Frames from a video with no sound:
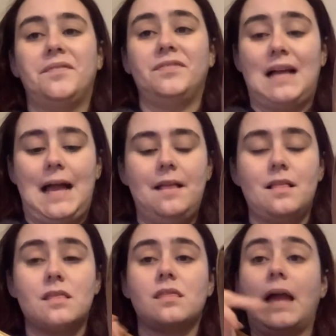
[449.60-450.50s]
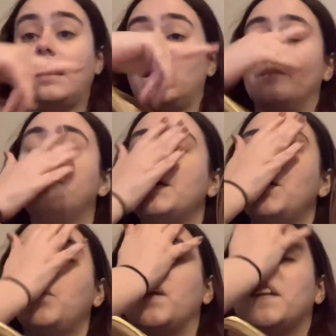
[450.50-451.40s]
flat like the
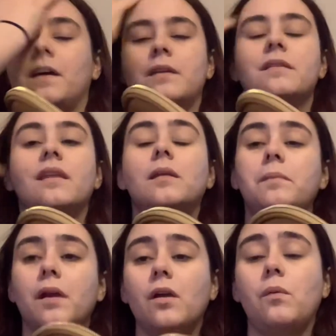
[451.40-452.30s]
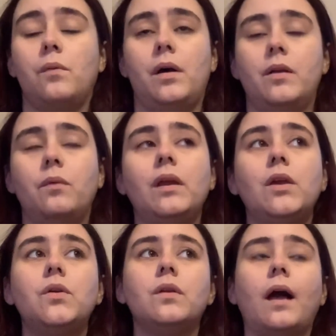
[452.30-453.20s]
bigger one does. And the bigger one we
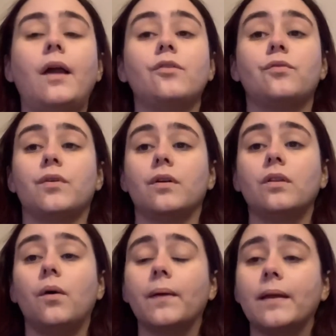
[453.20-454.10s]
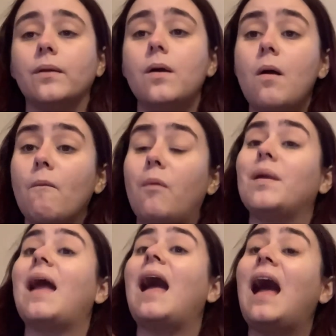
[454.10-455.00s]
utilize for Logan when
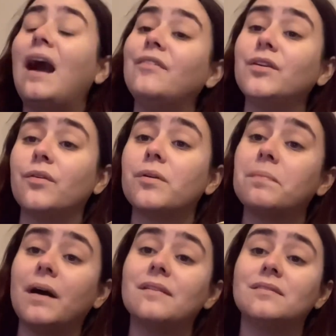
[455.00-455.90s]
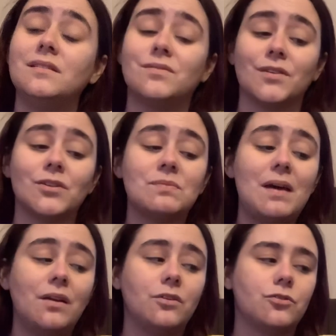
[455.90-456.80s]
we have to go to Boston for those
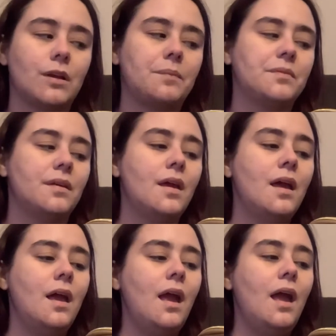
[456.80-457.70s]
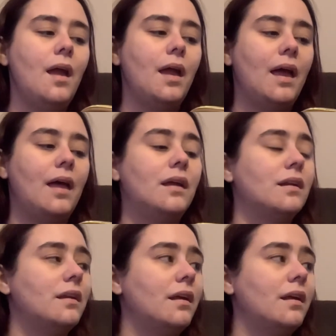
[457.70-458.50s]
medical trips. And